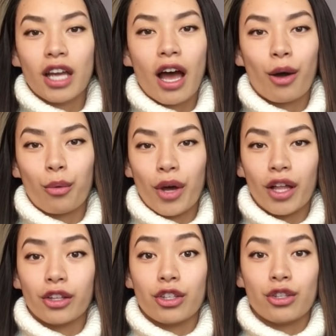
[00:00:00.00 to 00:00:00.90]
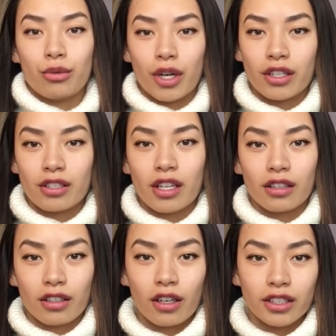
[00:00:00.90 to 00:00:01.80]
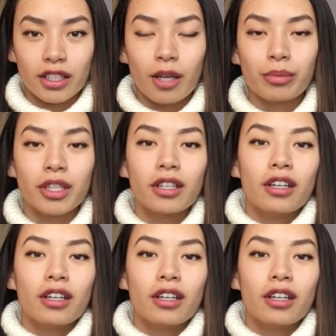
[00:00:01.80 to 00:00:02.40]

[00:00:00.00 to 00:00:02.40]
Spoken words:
how well you understand the concept.